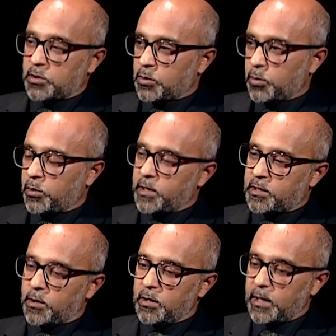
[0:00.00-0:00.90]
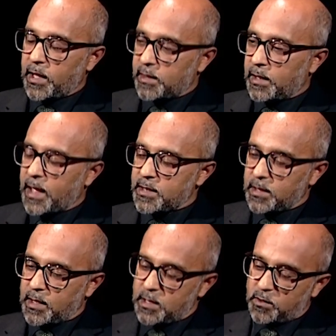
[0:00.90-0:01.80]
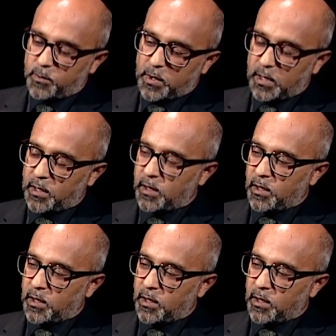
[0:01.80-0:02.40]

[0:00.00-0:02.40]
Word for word: school. It's only at the latter end of my